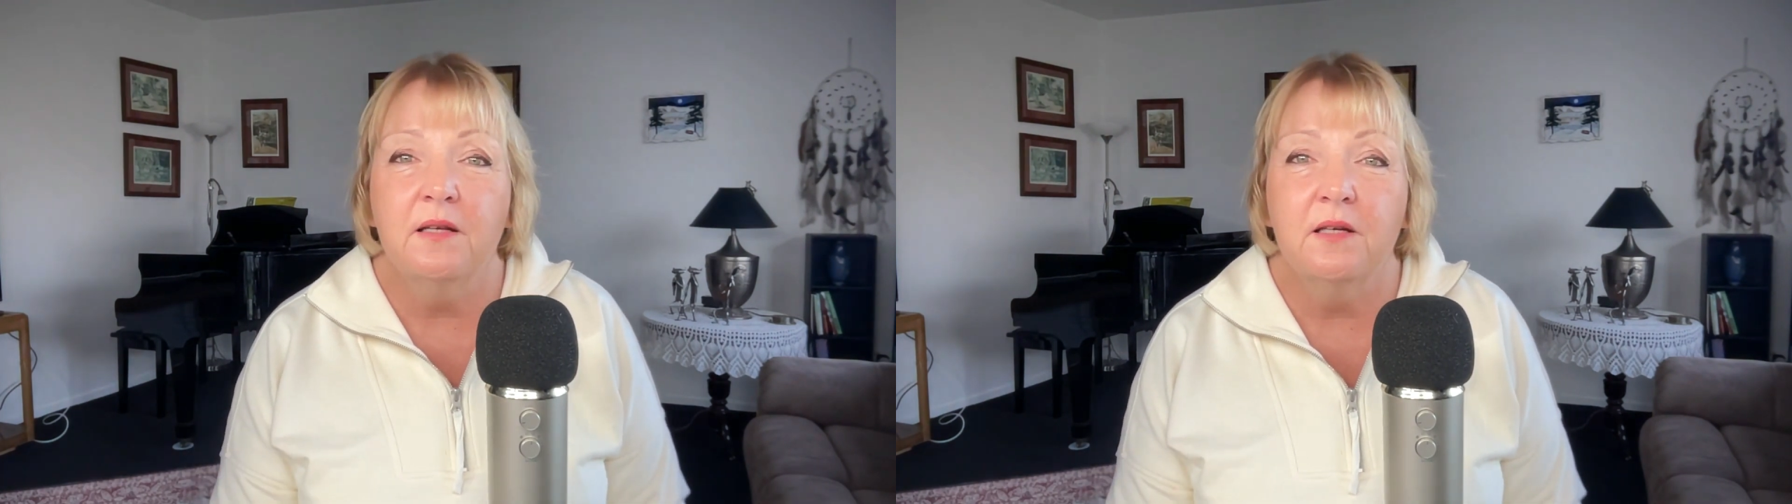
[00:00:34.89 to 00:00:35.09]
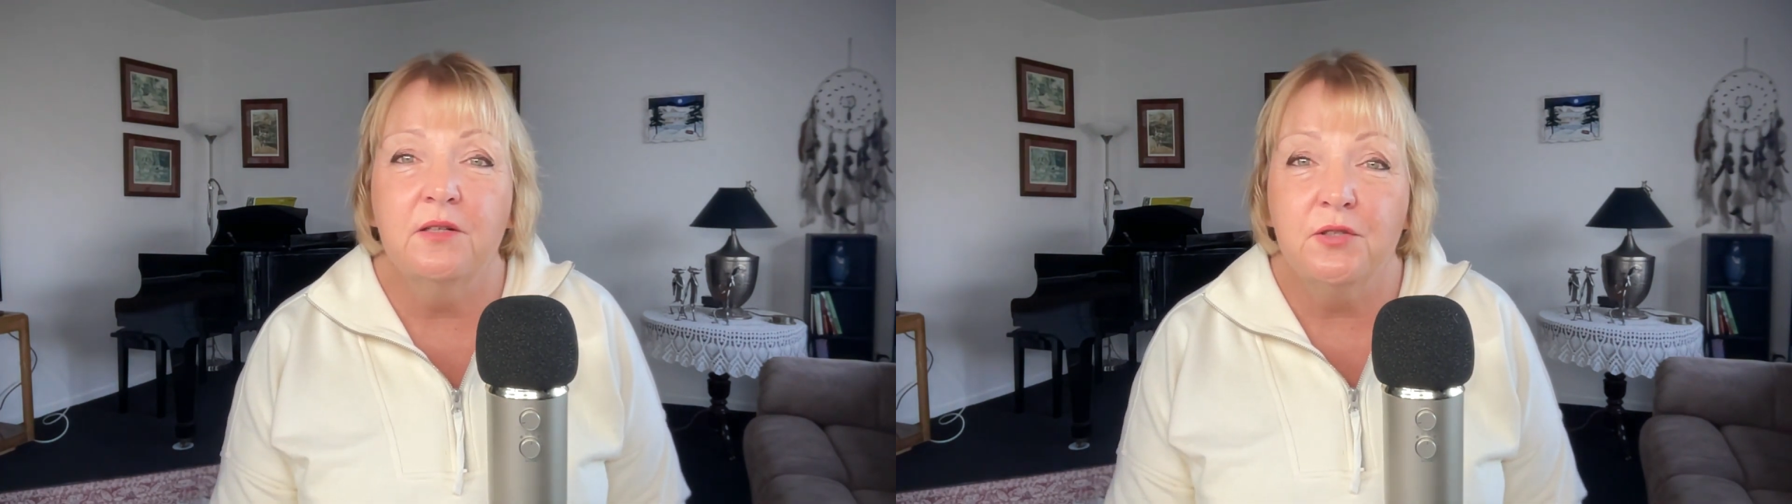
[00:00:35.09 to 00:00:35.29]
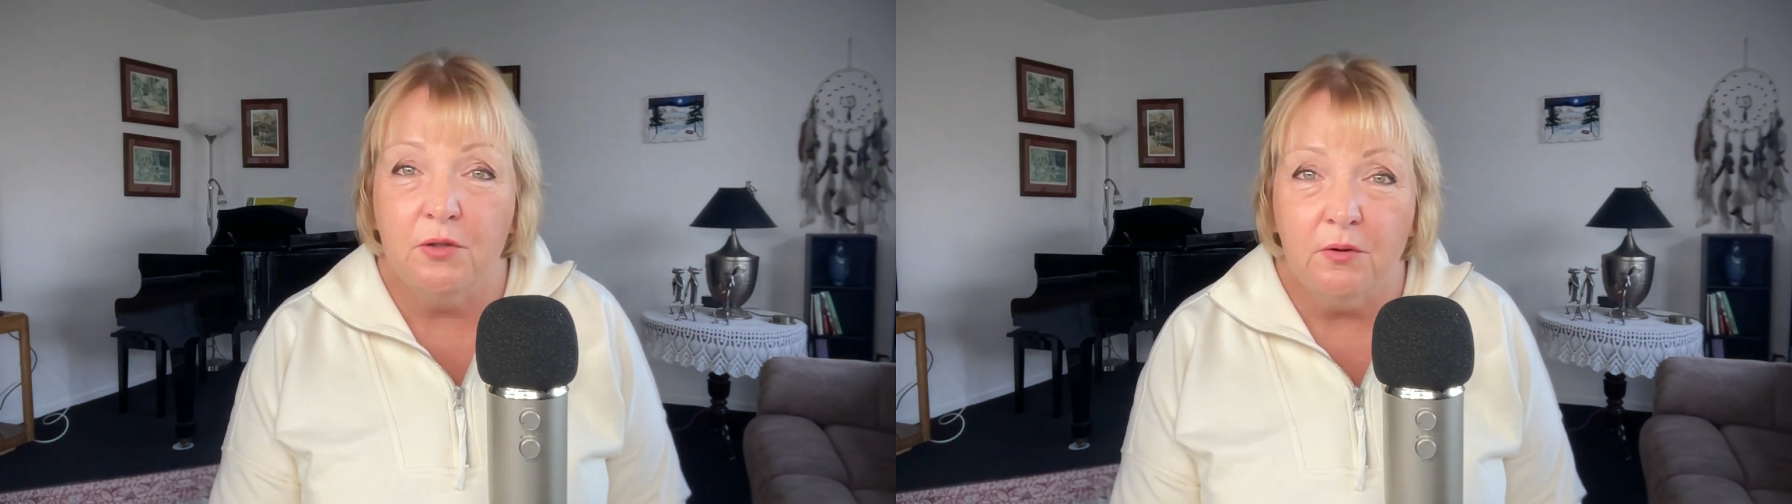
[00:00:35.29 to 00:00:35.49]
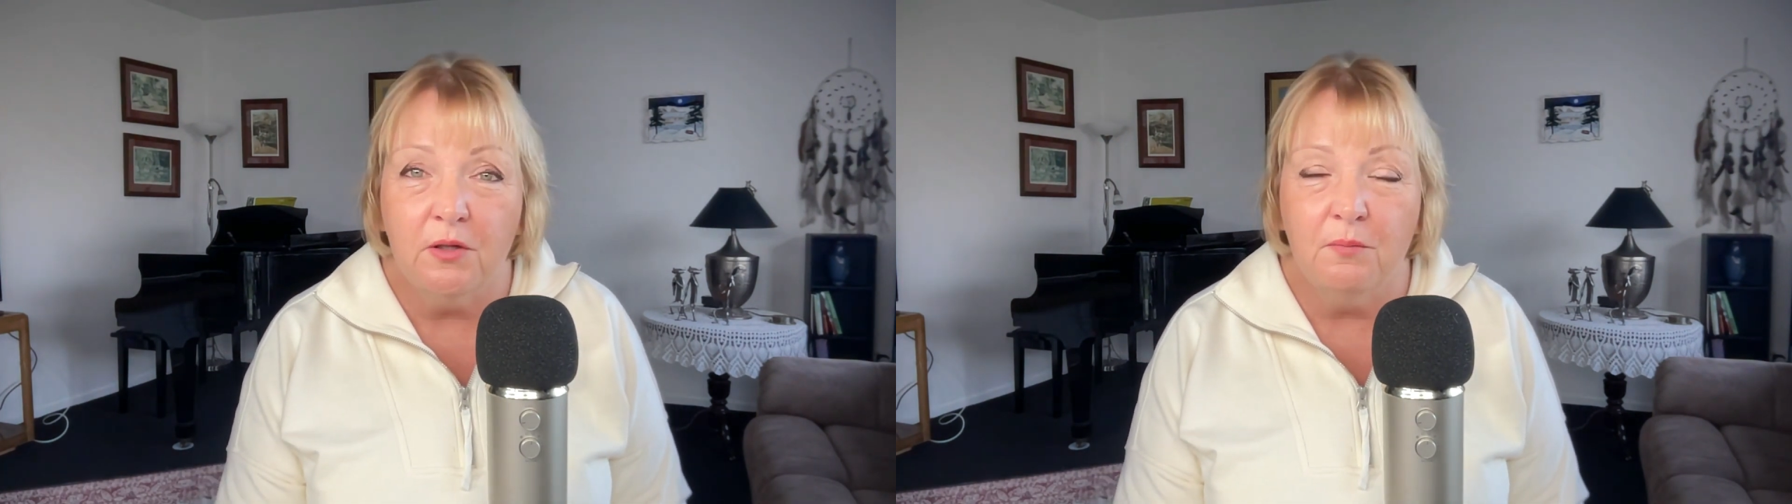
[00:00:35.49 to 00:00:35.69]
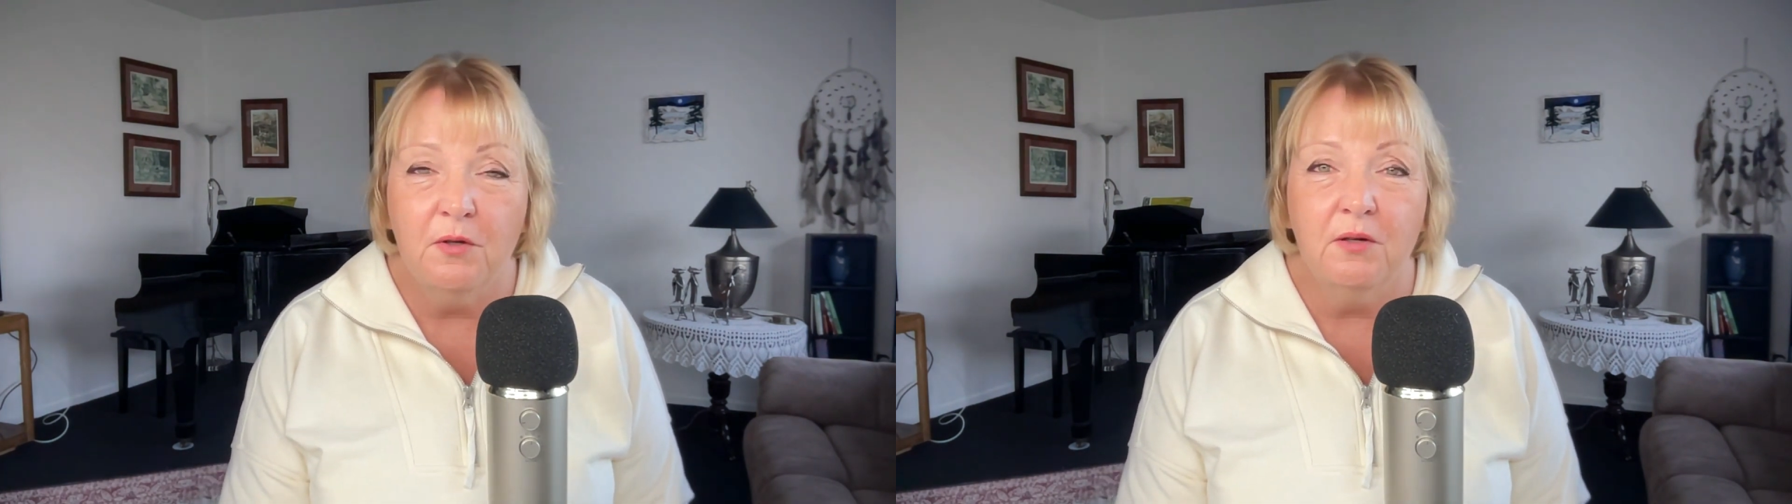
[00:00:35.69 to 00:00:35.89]
the Do
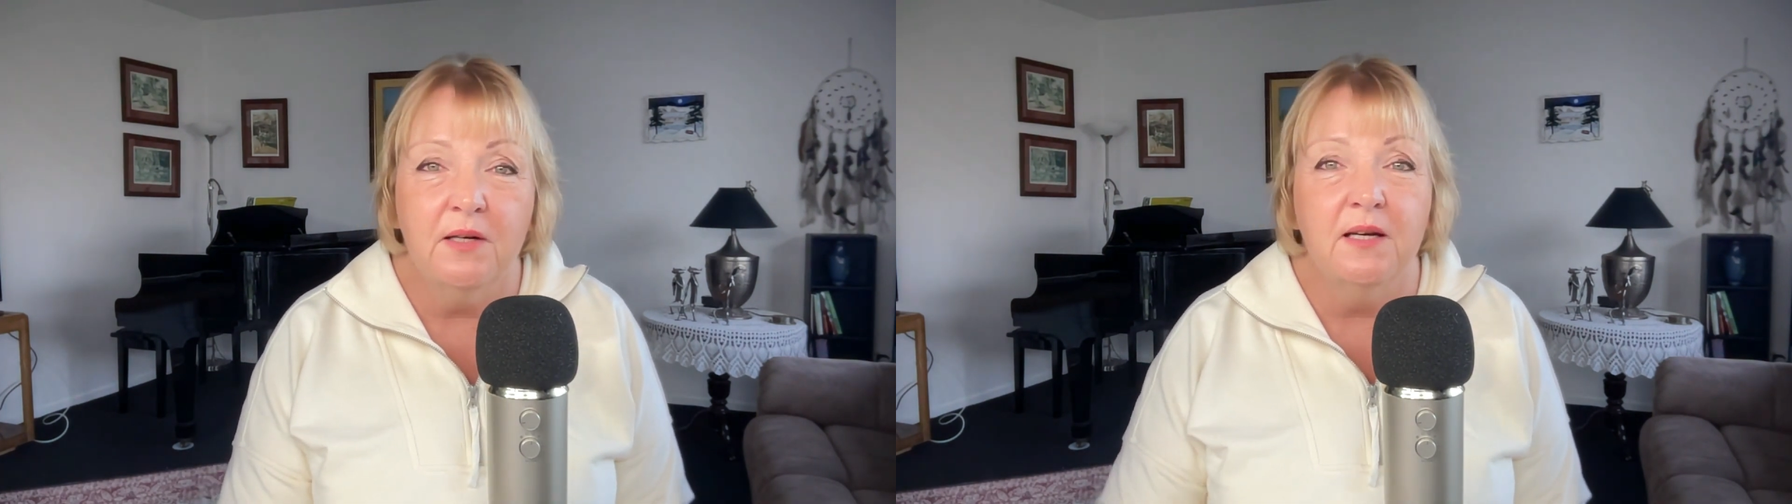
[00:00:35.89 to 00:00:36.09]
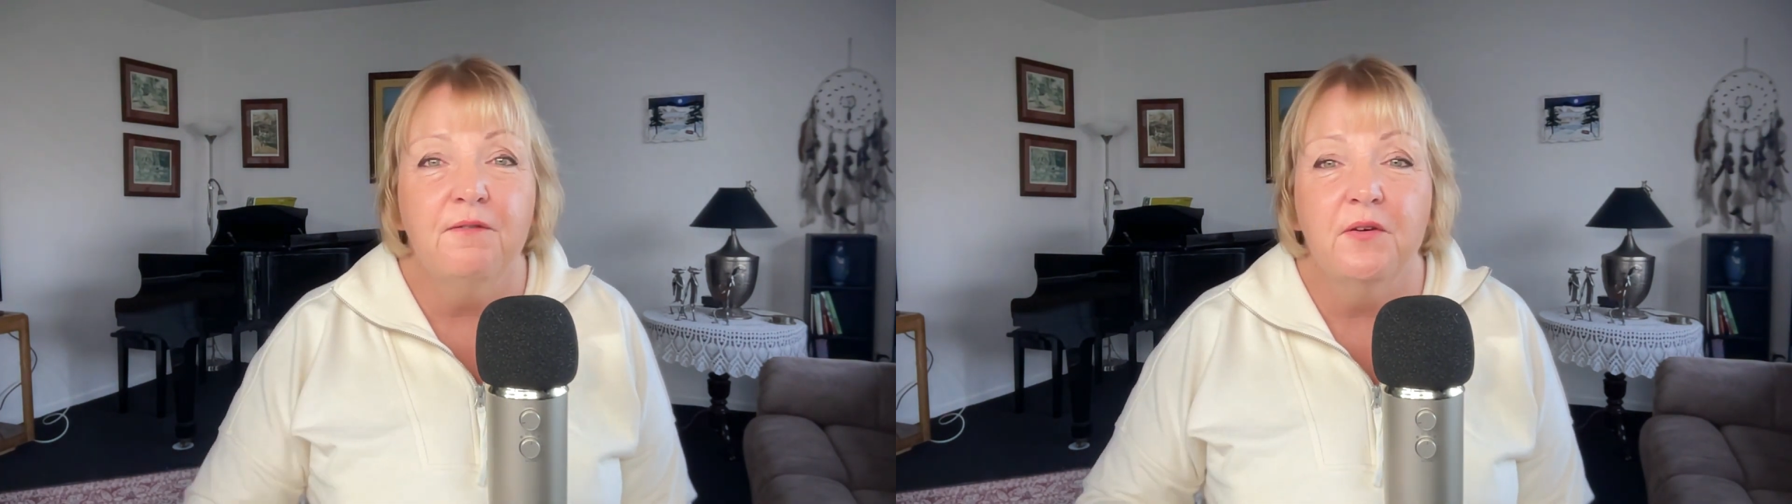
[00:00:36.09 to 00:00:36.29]
community